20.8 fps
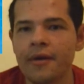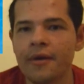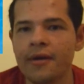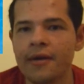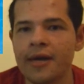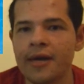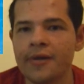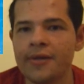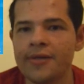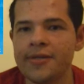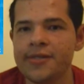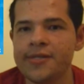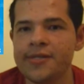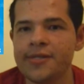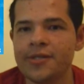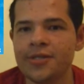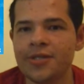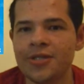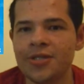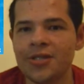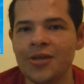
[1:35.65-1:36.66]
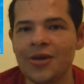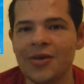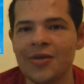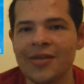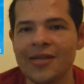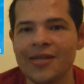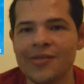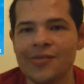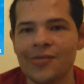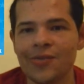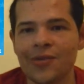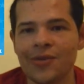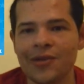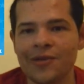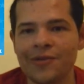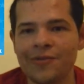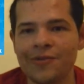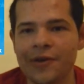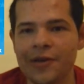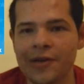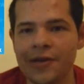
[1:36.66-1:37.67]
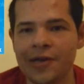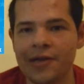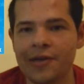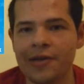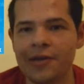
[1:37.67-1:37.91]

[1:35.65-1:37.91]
Now this is a show that's really funny.